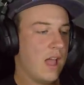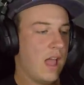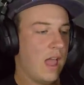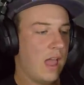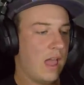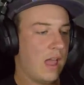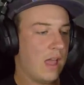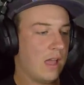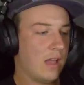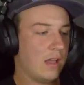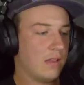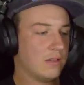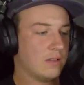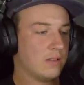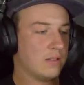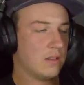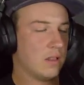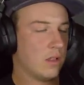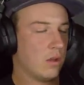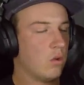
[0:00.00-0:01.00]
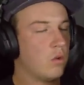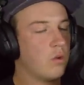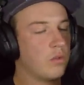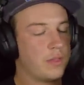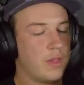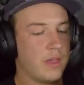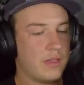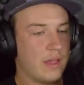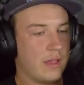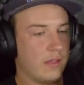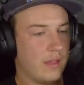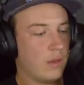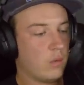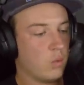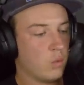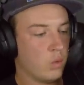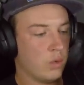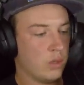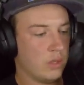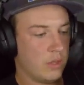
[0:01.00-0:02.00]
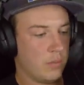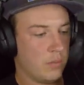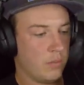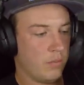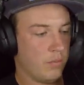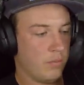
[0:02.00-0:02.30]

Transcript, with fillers: And the whole thing that like really